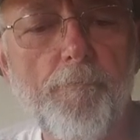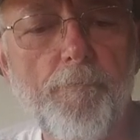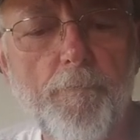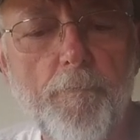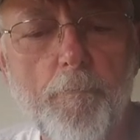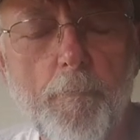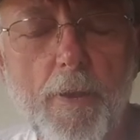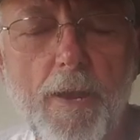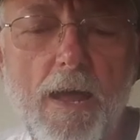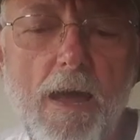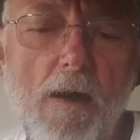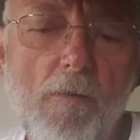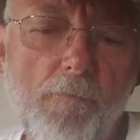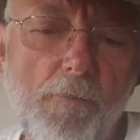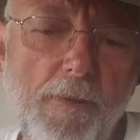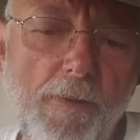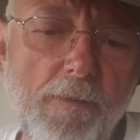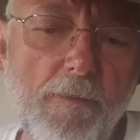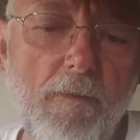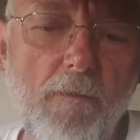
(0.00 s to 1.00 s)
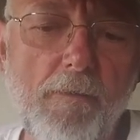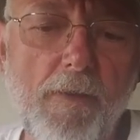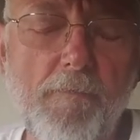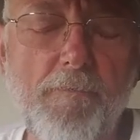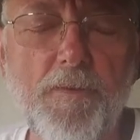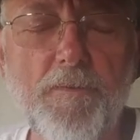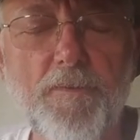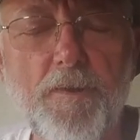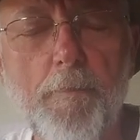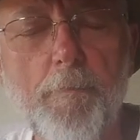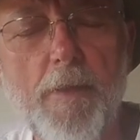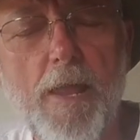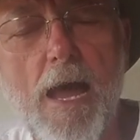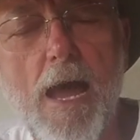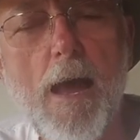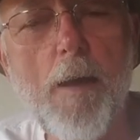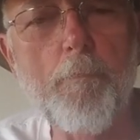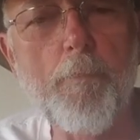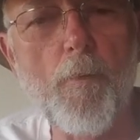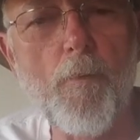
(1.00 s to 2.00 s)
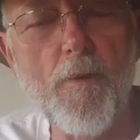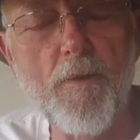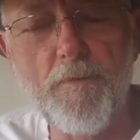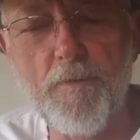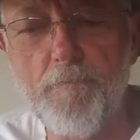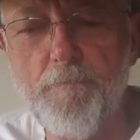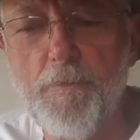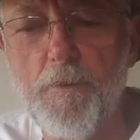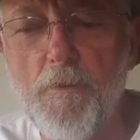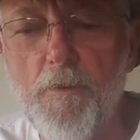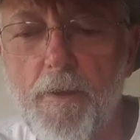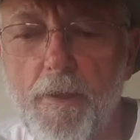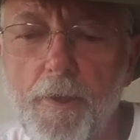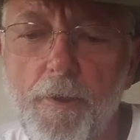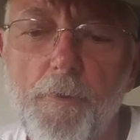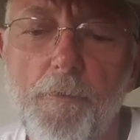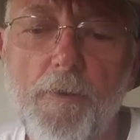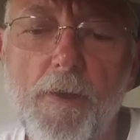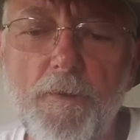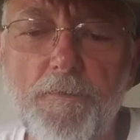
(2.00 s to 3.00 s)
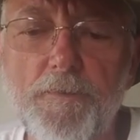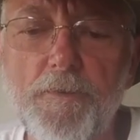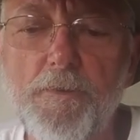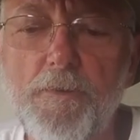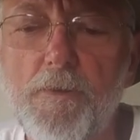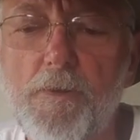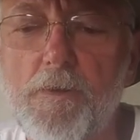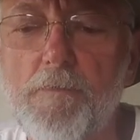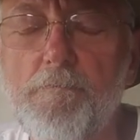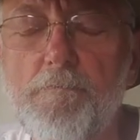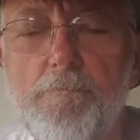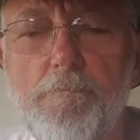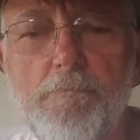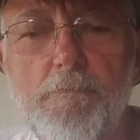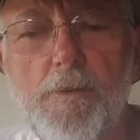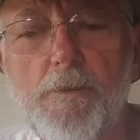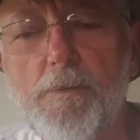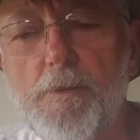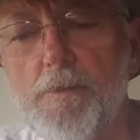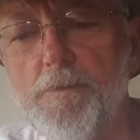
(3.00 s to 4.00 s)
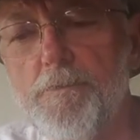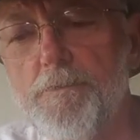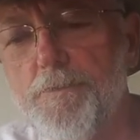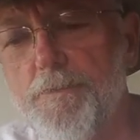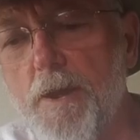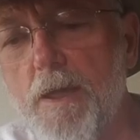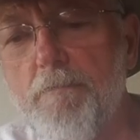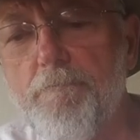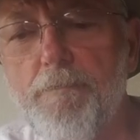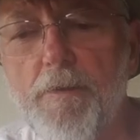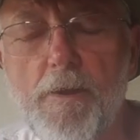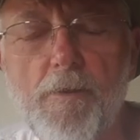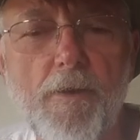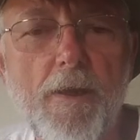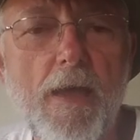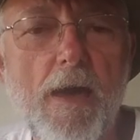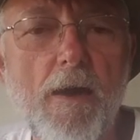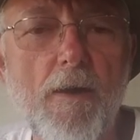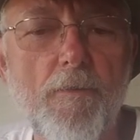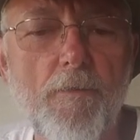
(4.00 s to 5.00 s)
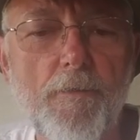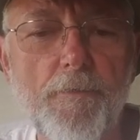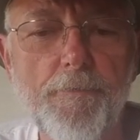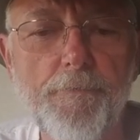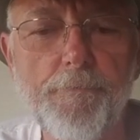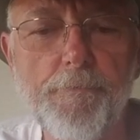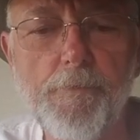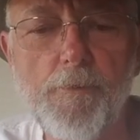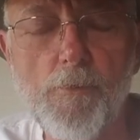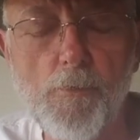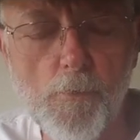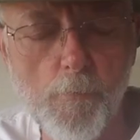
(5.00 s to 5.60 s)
But I'll give you some of the high points. If you're interested, you can try to figure it out on Google